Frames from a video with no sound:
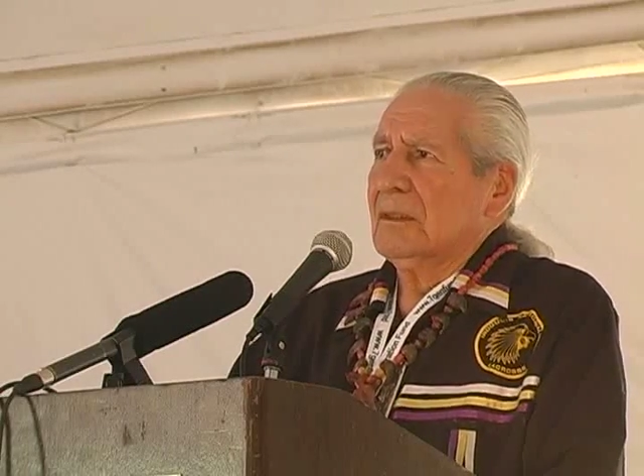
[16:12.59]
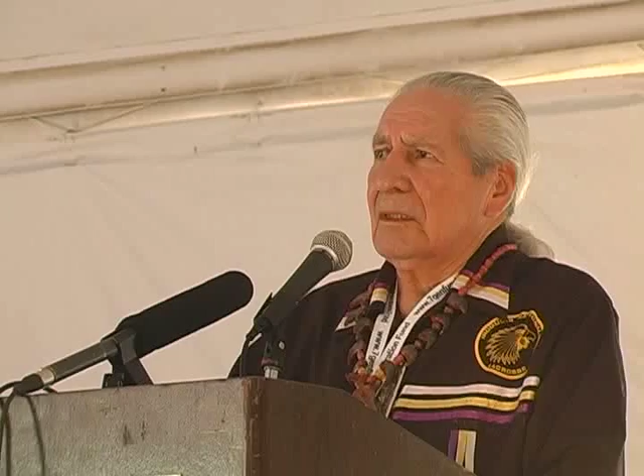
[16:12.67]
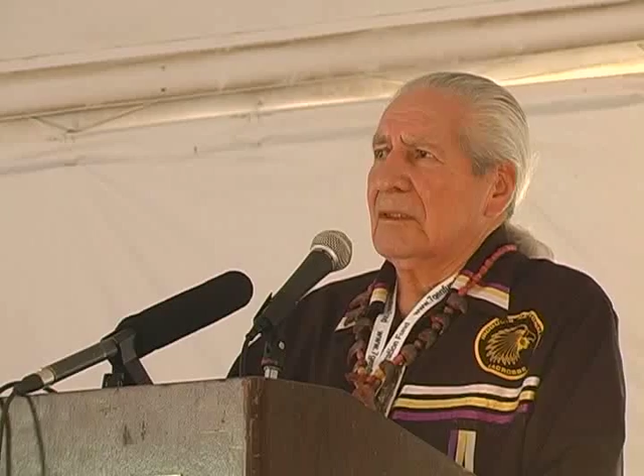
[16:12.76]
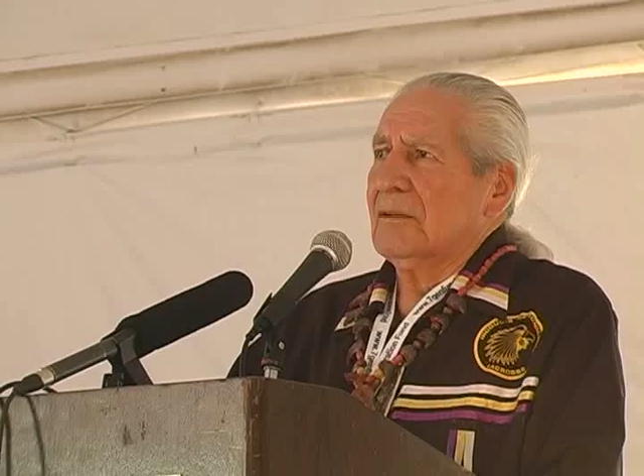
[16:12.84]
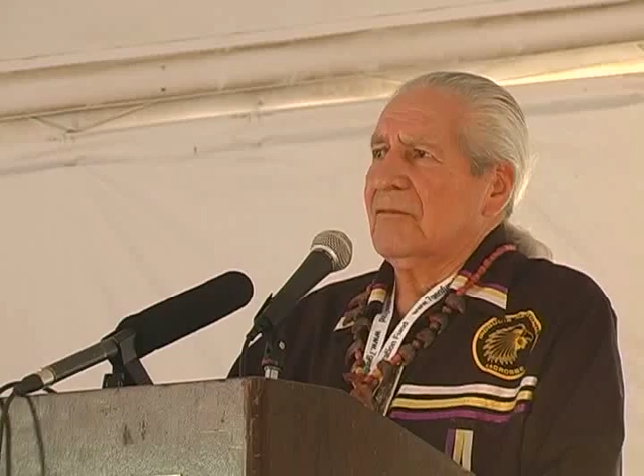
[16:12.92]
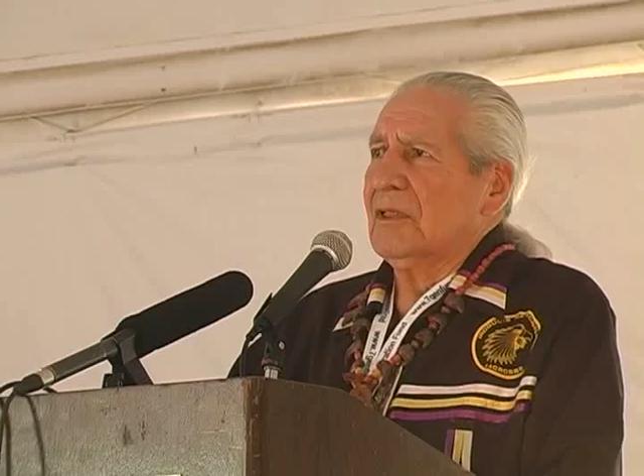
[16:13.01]
in
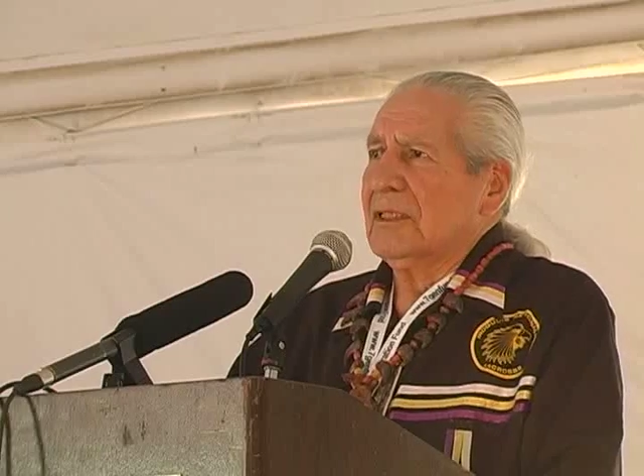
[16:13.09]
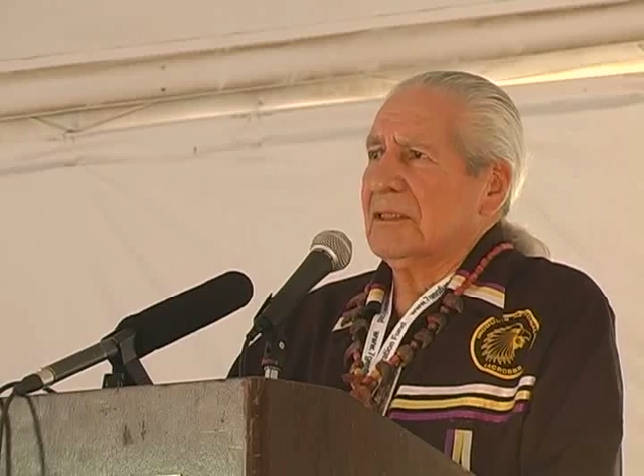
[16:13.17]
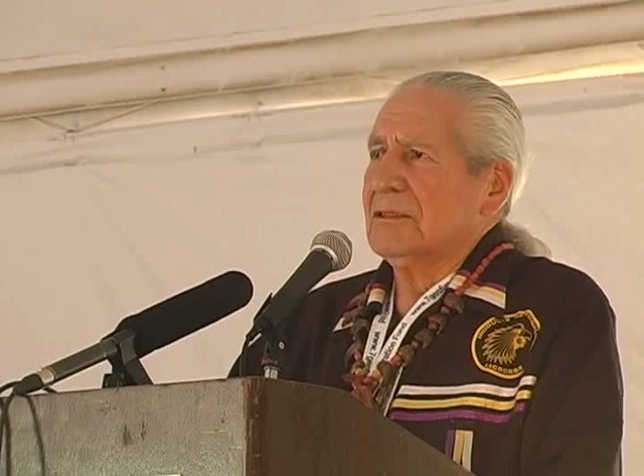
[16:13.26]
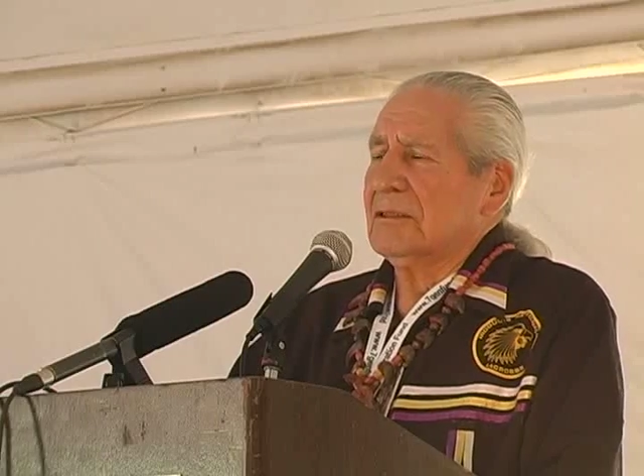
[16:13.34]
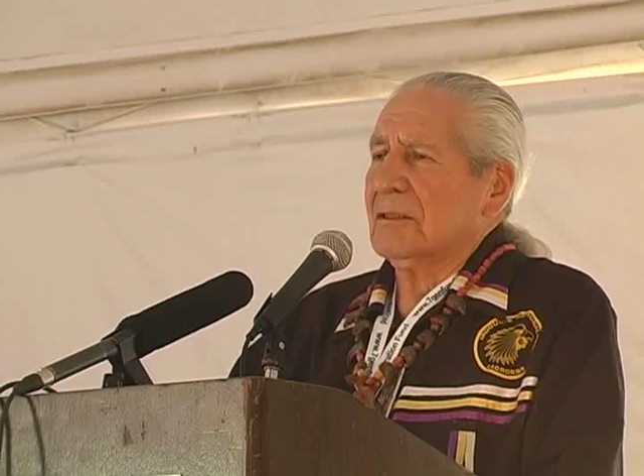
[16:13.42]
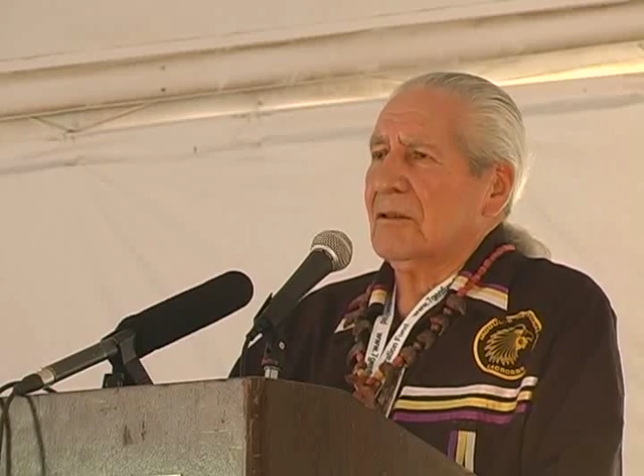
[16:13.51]
a
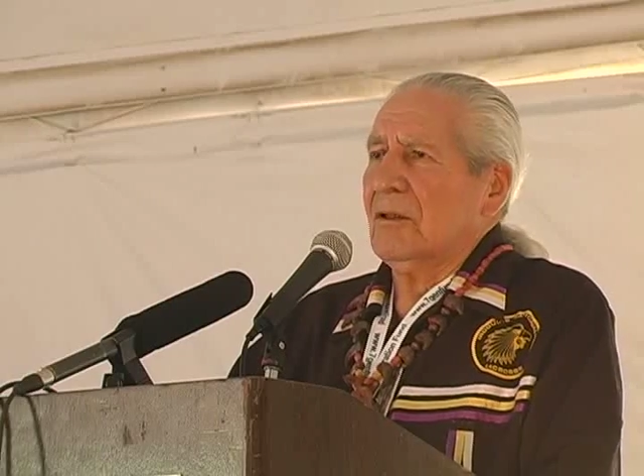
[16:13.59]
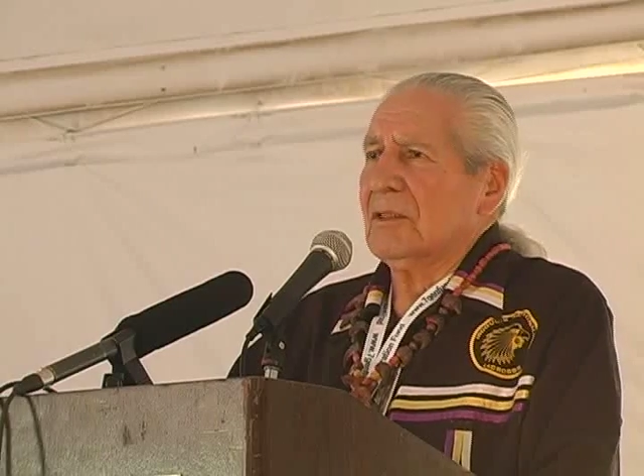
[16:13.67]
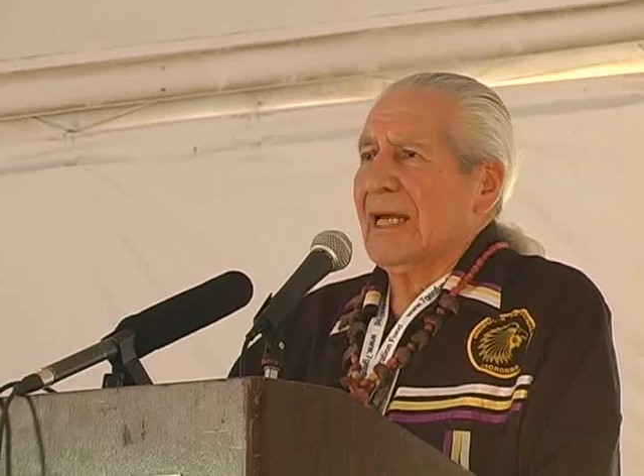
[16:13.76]
village called